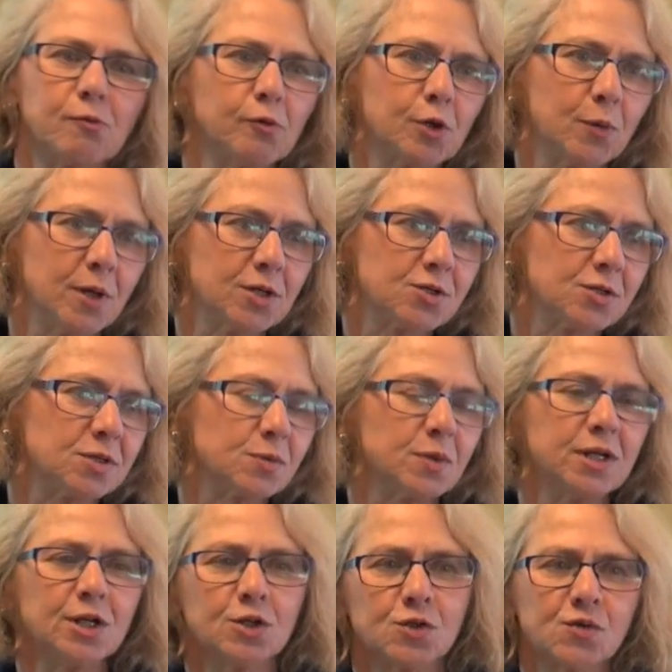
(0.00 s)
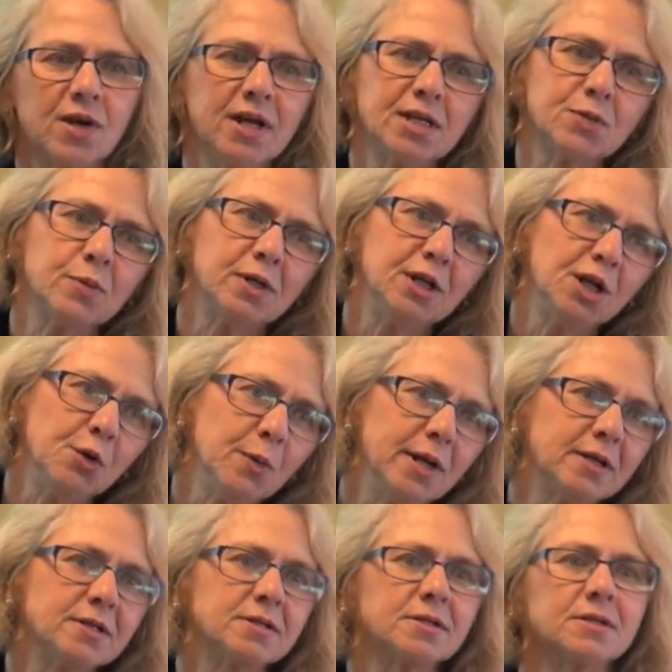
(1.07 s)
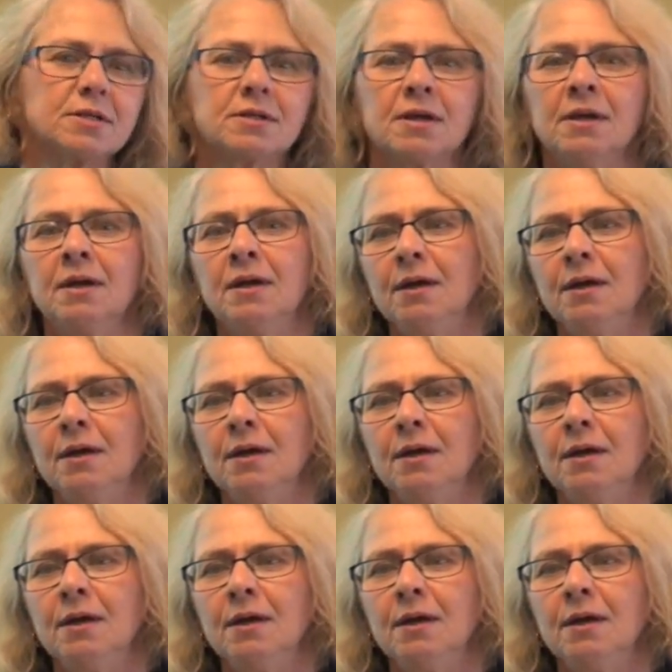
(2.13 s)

general questions. What are your strengths? What are your weaknesses?